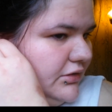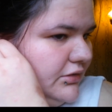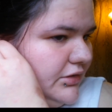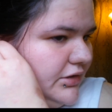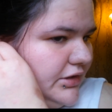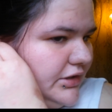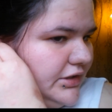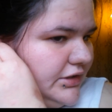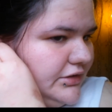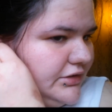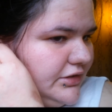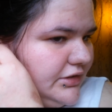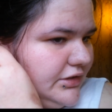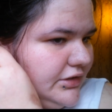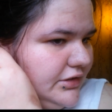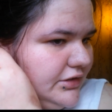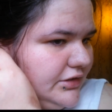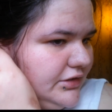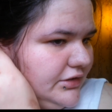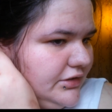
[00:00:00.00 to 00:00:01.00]
Where is
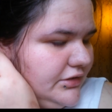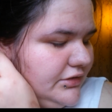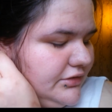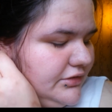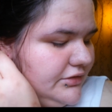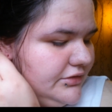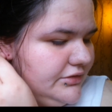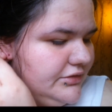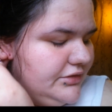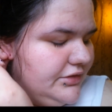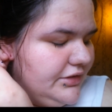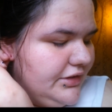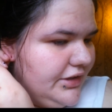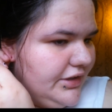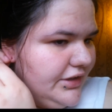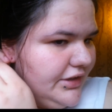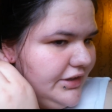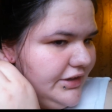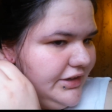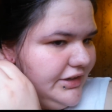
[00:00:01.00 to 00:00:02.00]
it?
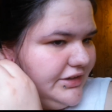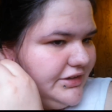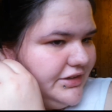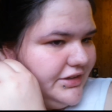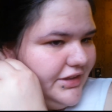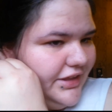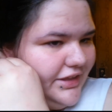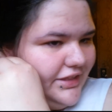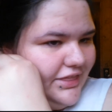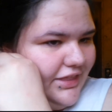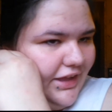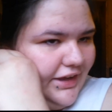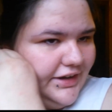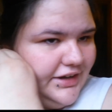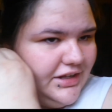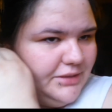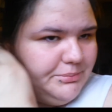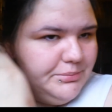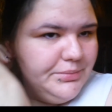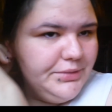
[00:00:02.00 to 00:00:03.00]
Okay, I need to like
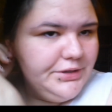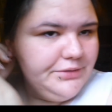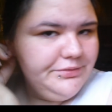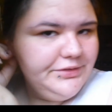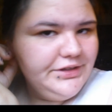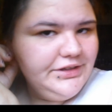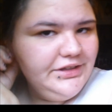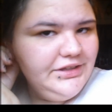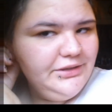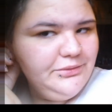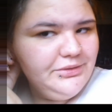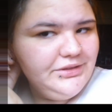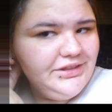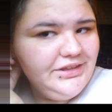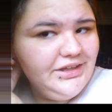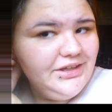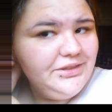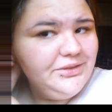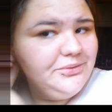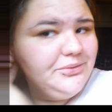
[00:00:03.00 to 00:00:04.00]
line up perfectly with
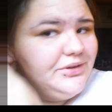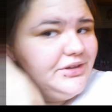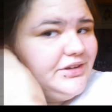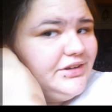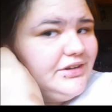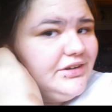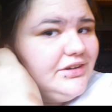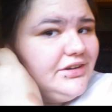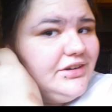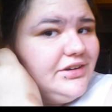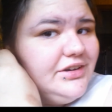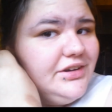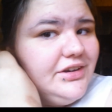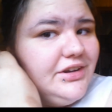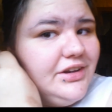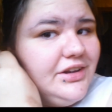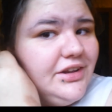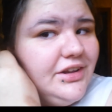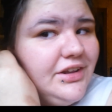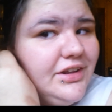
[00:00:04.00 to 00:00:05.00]
the other one.
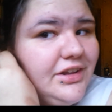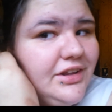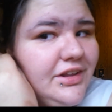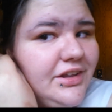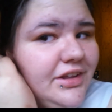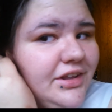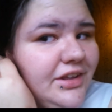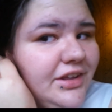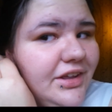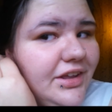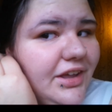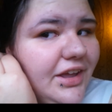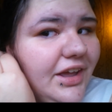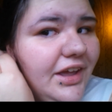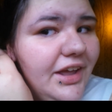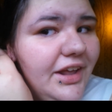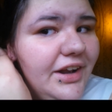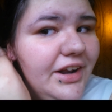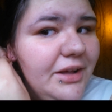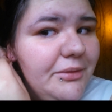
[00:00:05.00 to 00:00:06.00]

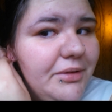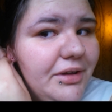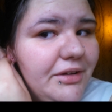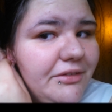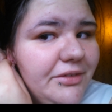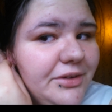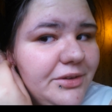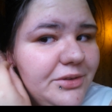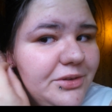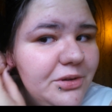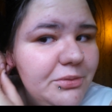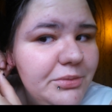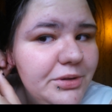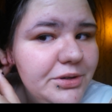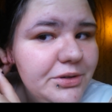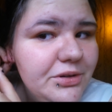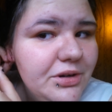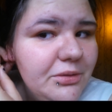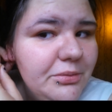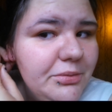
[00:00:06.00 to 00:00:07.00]
And I'm having so
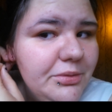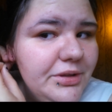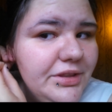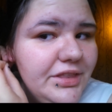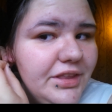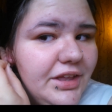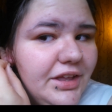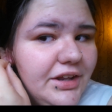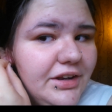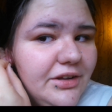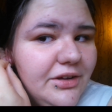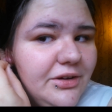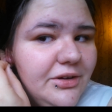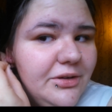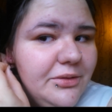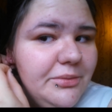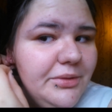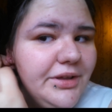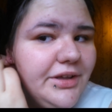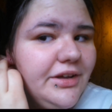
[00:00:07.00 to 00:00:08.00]
much trouble with that.
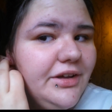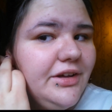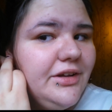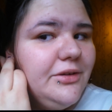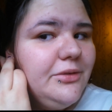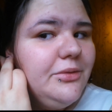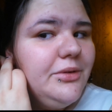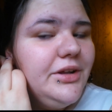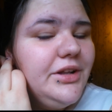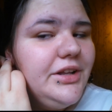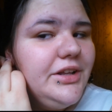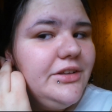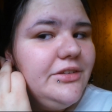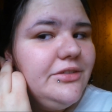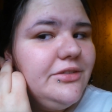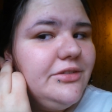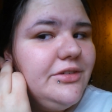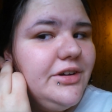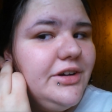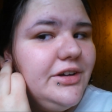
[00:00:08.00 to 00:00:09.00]
Oh my god, what
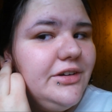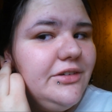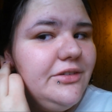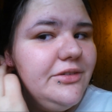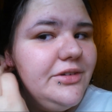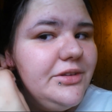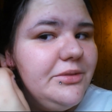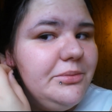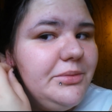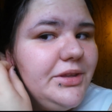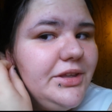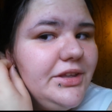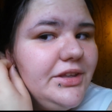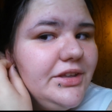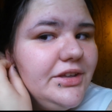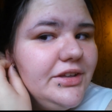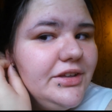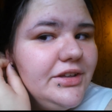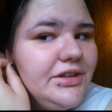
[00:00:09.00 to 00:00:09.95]
is wrong with me?